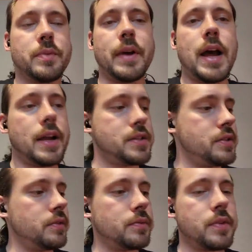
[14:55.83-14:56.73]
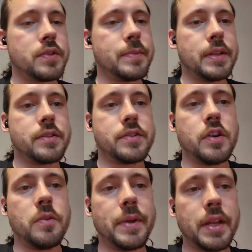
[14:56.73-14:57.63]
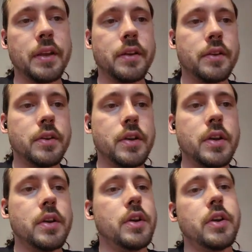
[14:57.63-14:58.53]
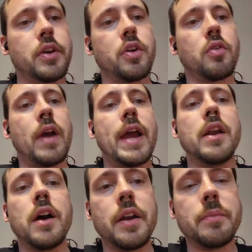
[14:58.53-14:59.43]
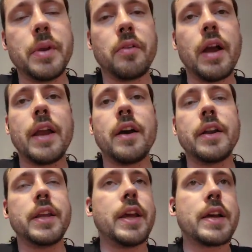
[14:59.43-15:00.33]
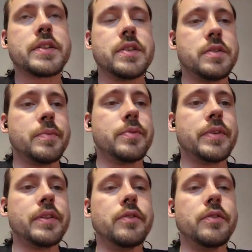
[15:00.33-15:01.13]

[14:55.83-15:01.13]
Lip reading: box. There's been so many Koraidon and Miraidon EXs between the